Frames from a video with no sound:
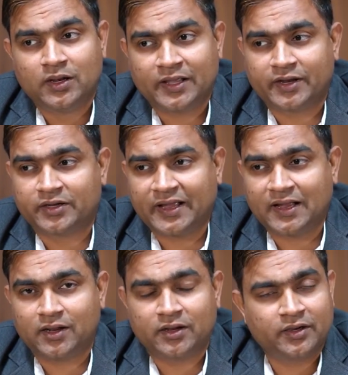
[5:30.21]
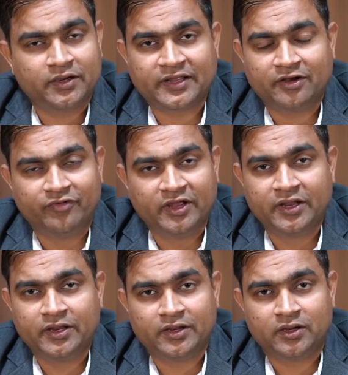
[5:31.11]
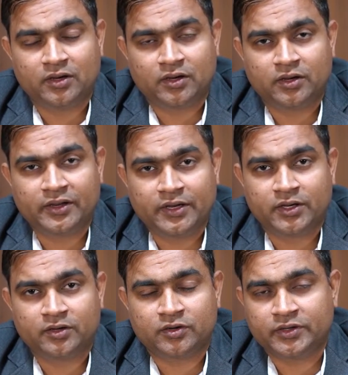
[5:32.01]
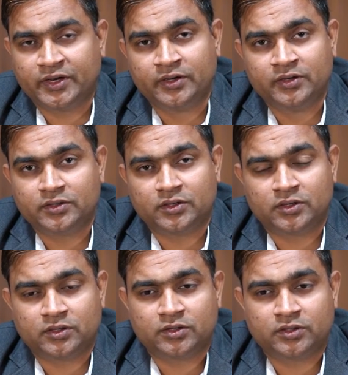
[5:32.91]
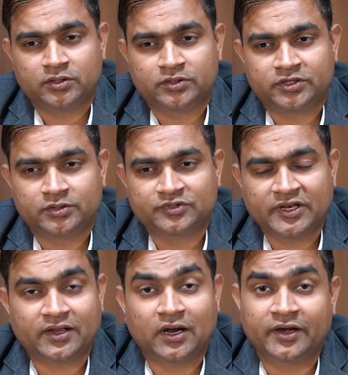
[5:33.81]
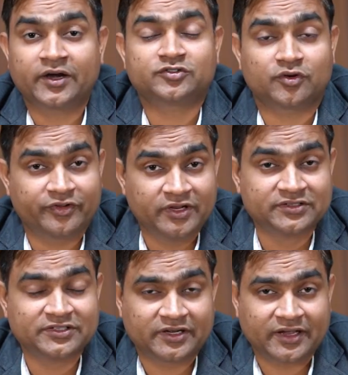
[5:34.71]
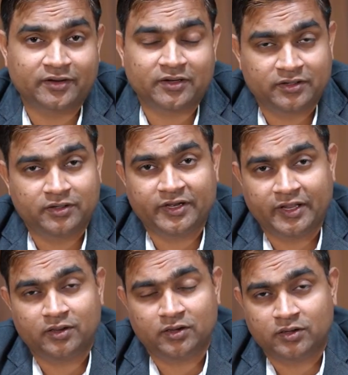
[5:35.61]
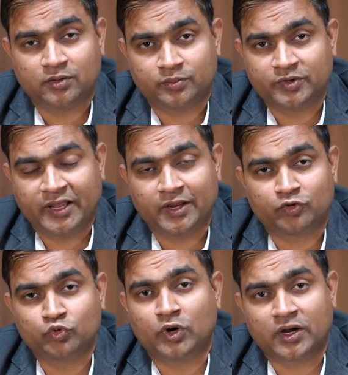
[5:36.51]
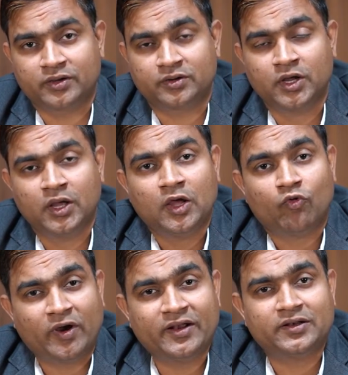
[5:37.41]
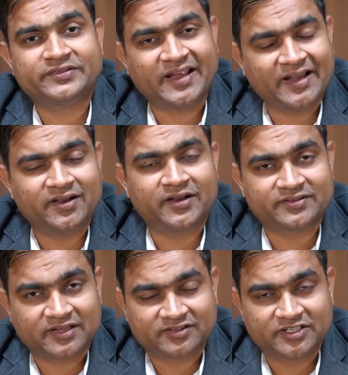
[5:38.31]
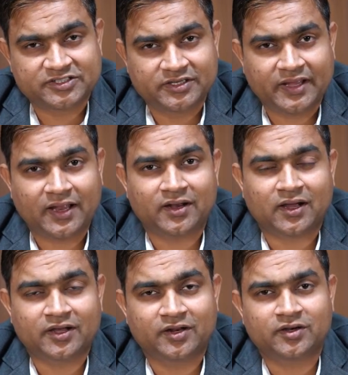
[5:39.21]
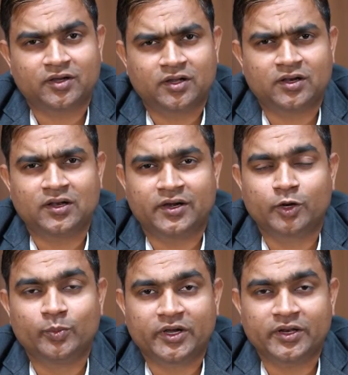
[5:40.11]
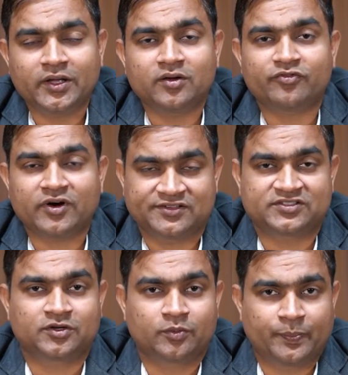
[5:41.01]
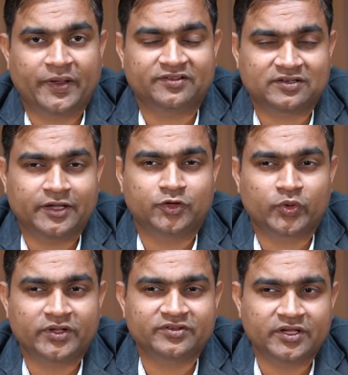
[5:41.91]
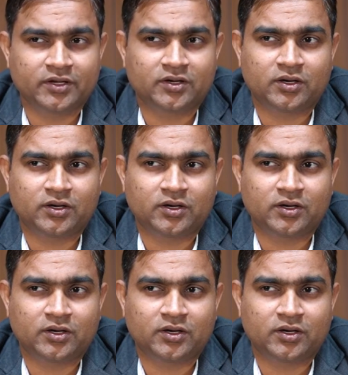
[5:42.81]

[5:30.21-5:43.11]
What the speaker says: Like it can vary in terms like hundreds of years it can take to occur, while secondary succession can occur a little bit in a faster pace, like you can say